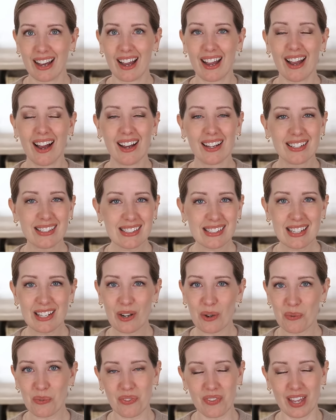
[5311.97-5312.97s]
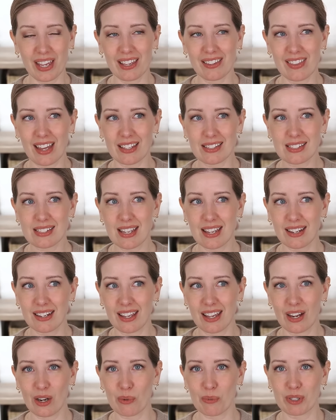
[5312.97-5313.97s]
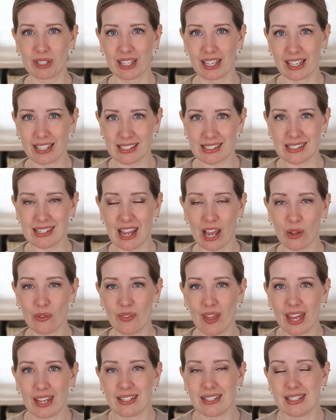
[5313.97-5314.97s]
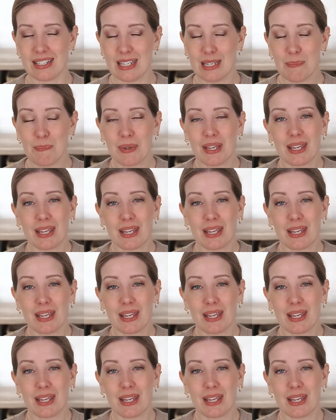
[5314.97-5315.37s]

I honestly don't think that skincare really gets down that deep.